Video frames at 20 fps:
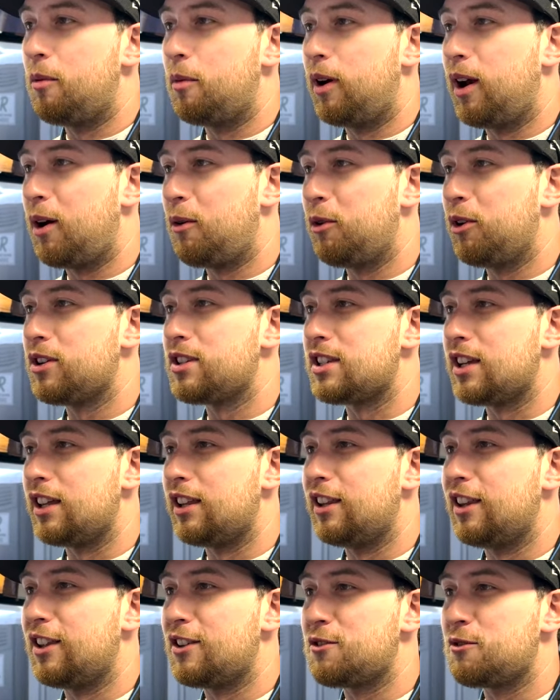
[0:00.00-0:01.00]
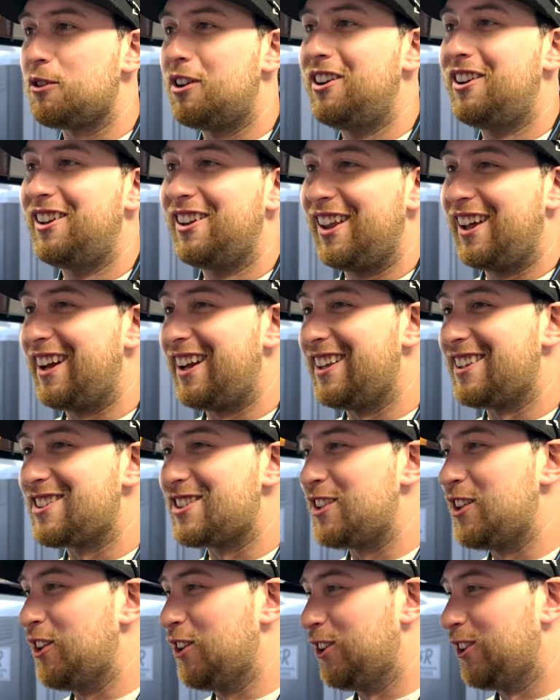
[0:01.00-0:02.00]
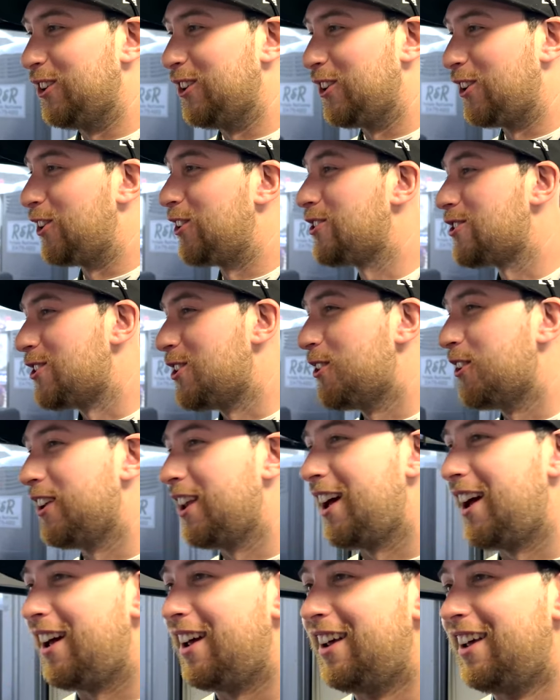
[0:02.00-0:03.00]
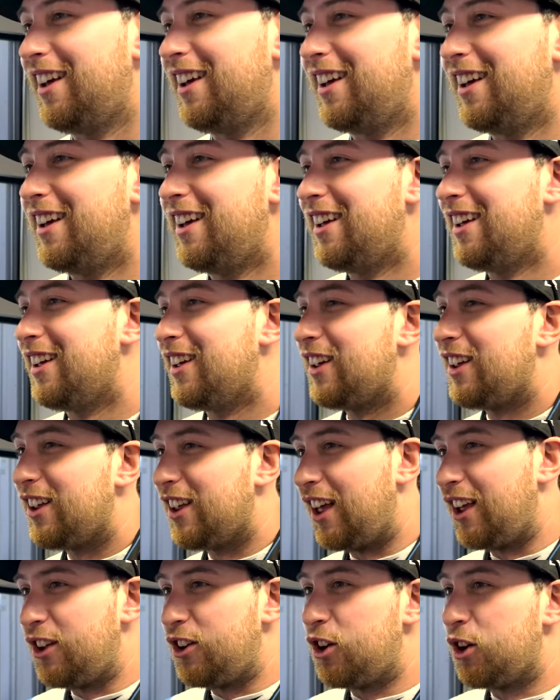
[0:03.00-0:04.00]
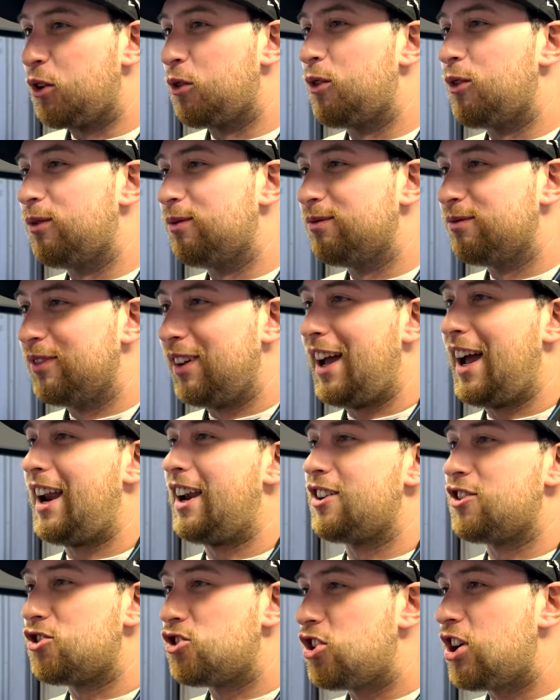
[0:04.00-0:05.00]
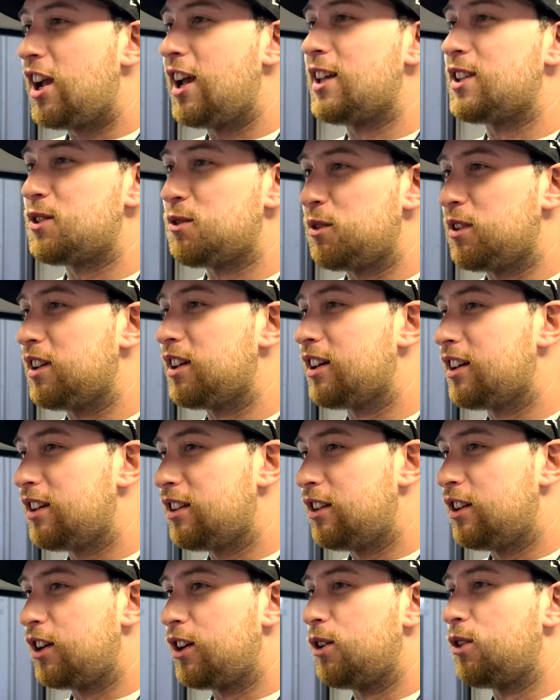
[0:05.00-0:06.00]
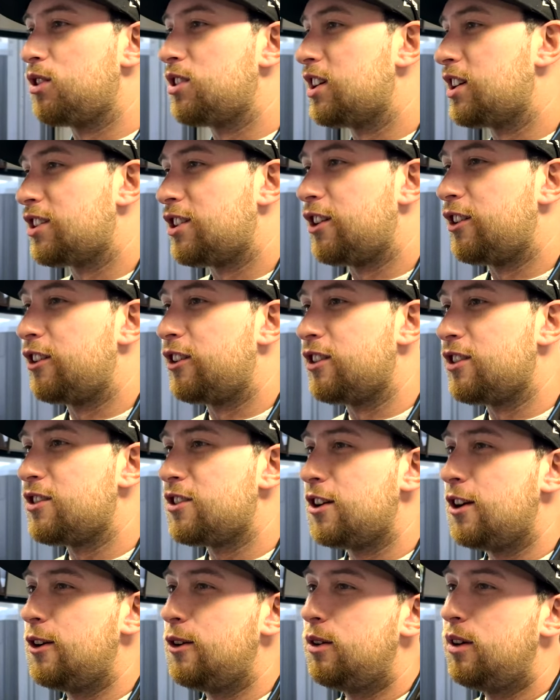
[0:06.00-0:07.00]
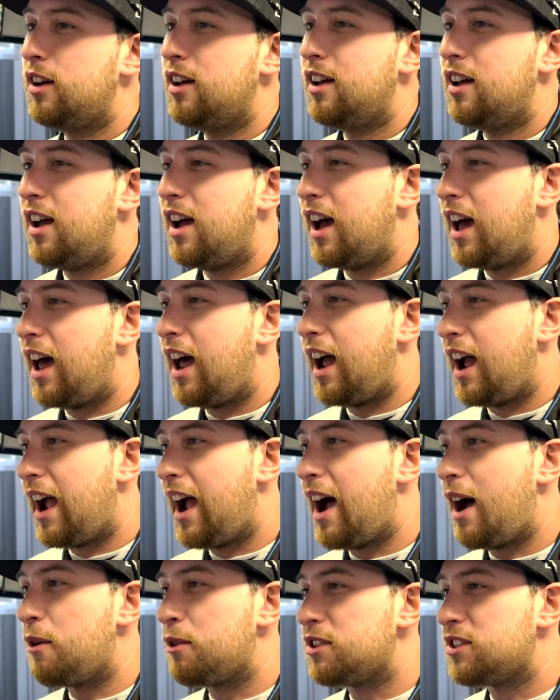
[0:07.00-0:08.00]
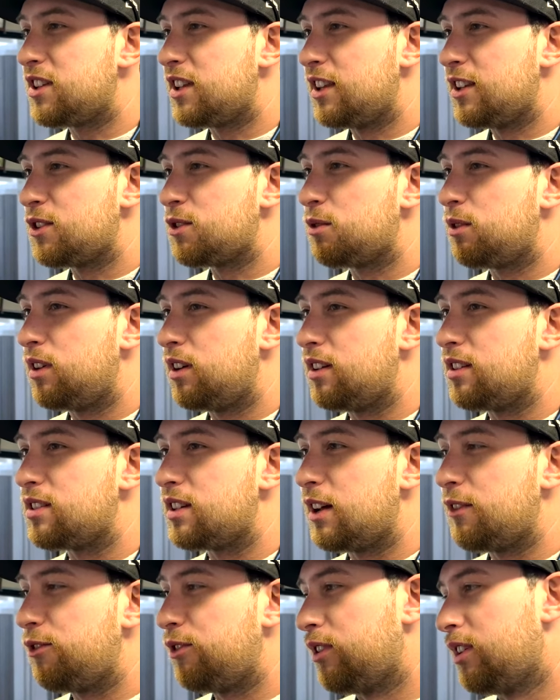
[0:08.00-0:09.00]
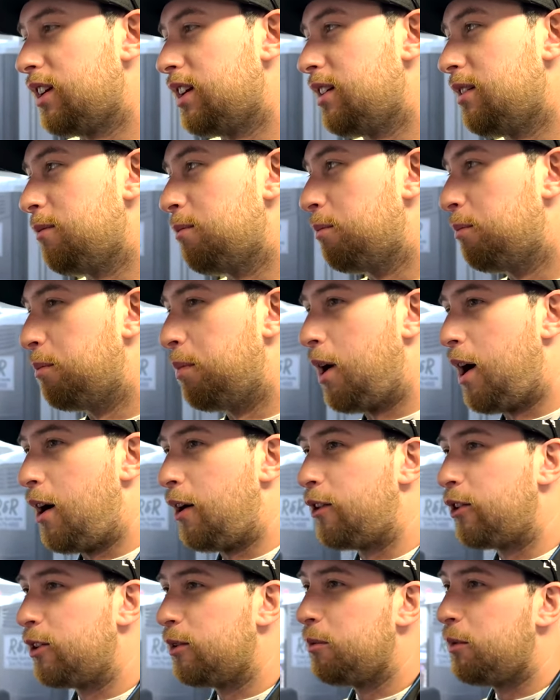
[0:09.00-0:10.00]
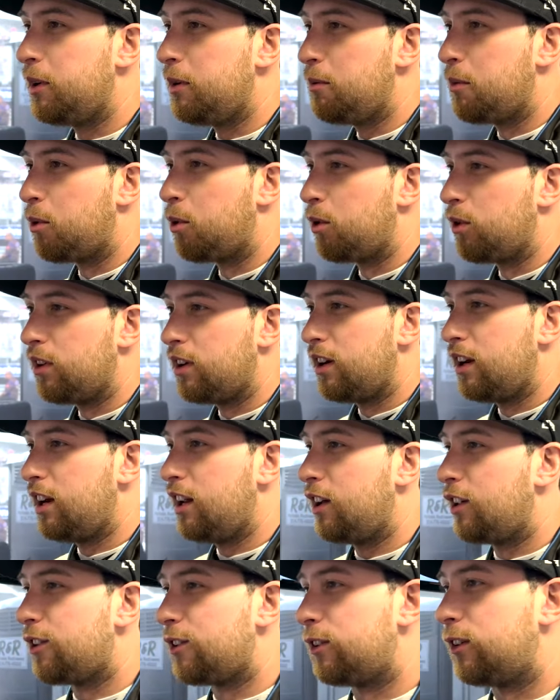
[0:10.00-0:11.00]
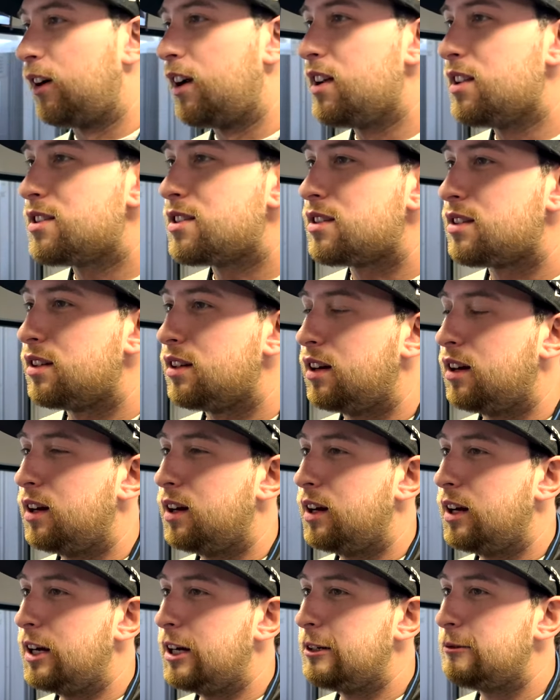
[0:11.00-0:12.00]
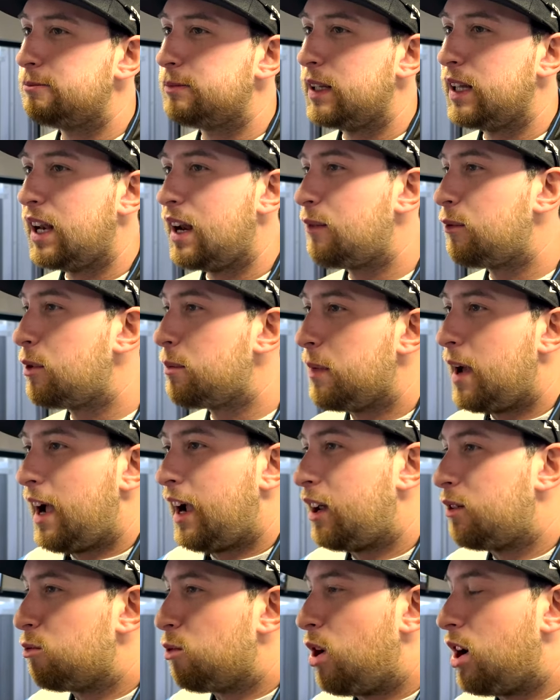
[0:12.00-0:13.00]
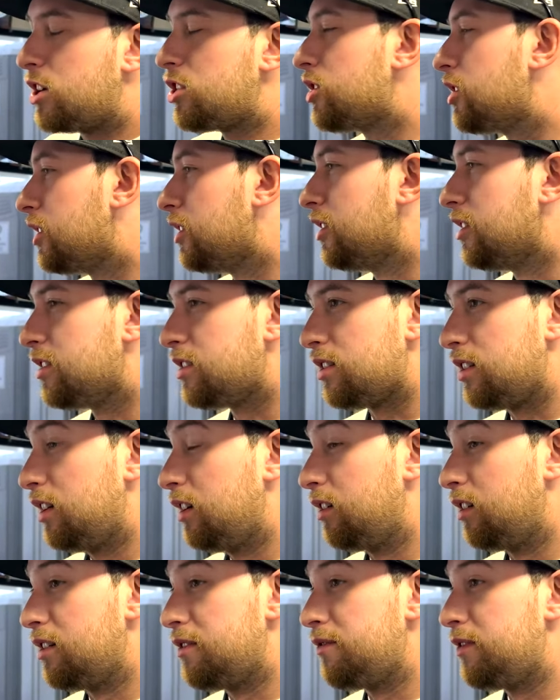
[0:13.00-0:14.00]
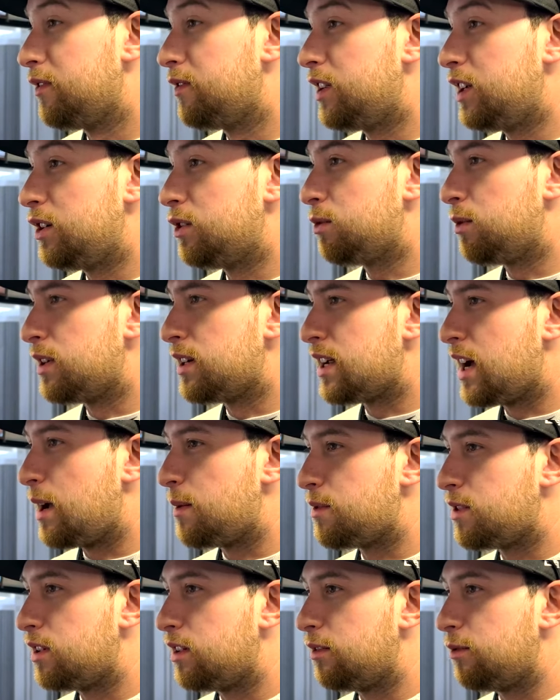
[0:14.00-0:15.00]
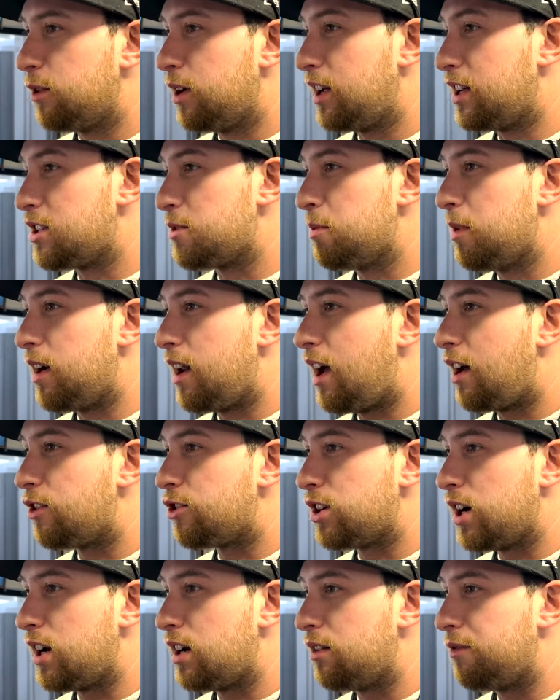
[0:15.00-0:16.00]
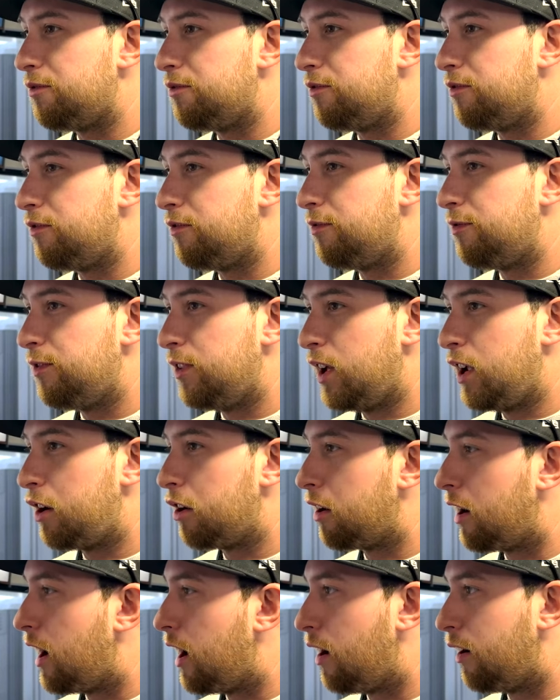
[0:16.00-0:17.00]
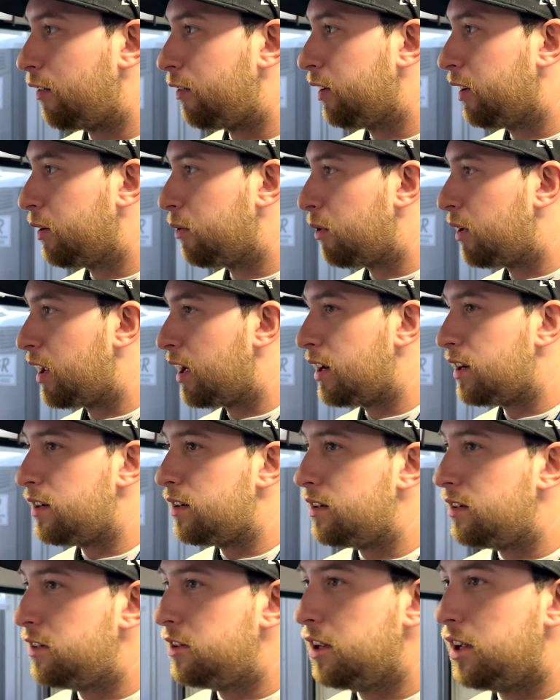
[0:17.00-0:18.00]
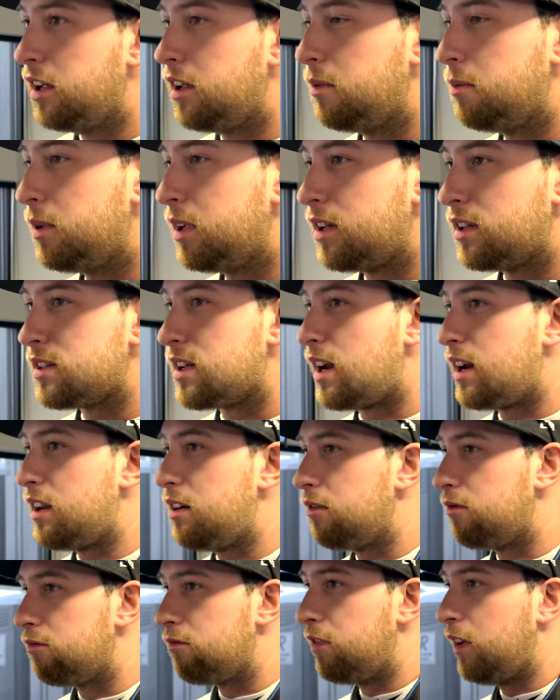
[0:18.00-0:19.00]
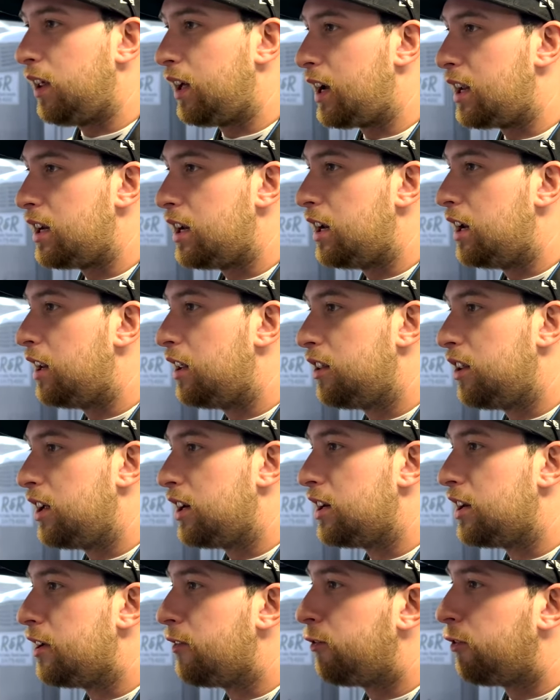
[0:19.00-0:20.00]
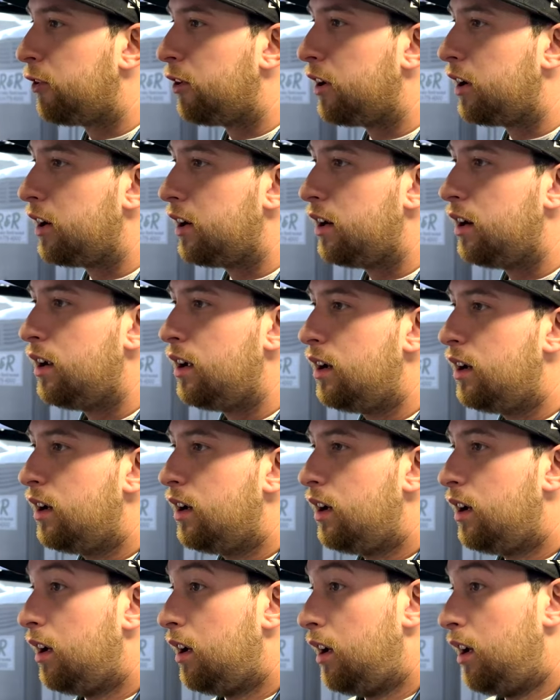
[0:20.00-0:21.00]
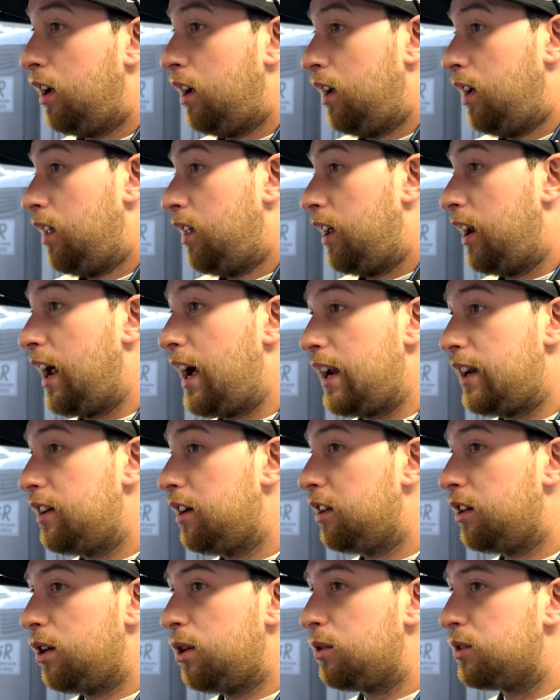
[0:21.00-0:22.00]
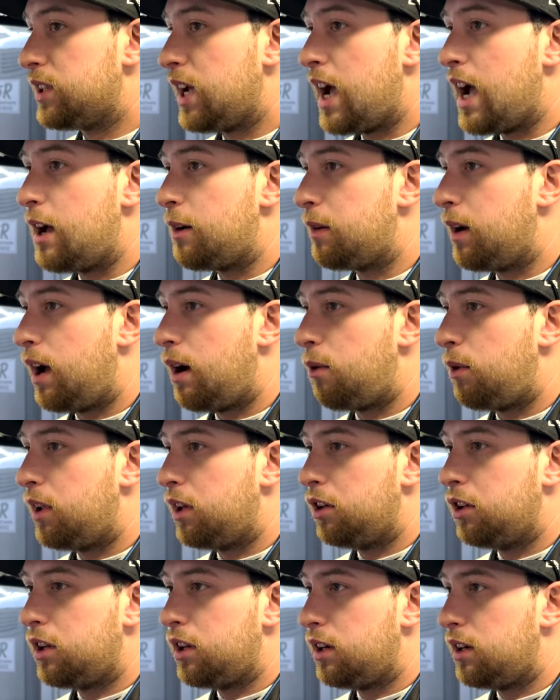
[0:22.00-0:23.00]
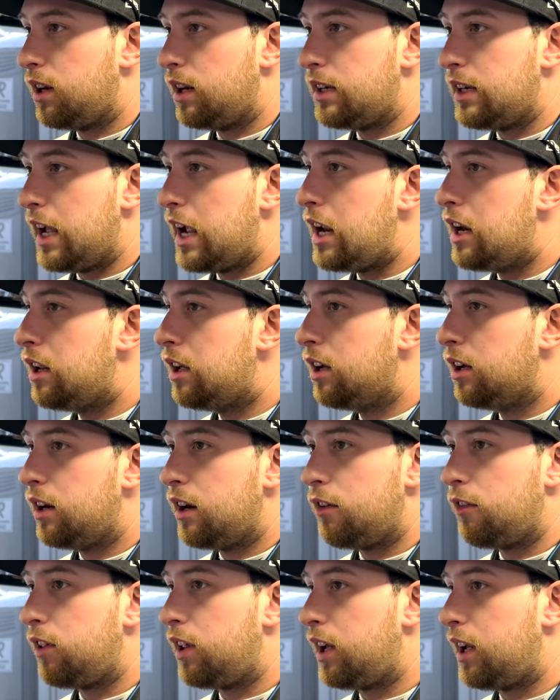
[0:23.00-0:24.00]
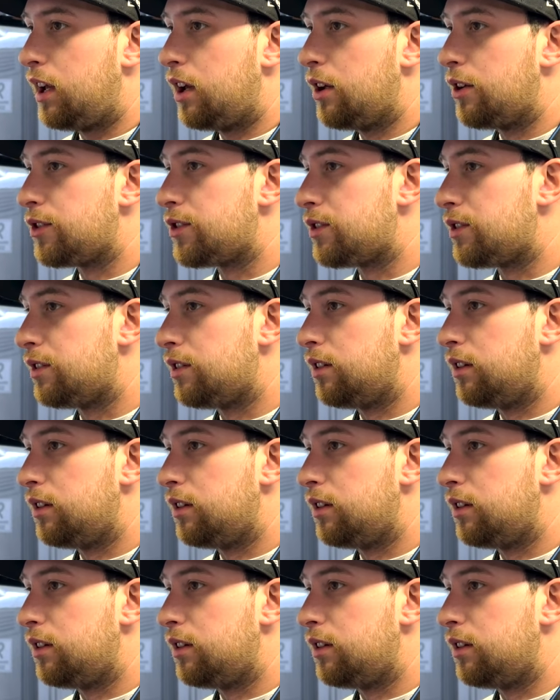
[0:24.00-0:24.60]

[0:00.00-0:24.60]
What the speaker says: But I will say this one, like, it still hurts knowing that. Yeah, you could have had a chance with the Coke 600. So, yeah, I would say this one definitely bothered me more than any other race. And I went back and watched it just literally 15, 20 times when I spun out, trying to figure out really what I did, because I didn't feel like I did anything different than I had done the whole time. I went and looked at the data and everything else,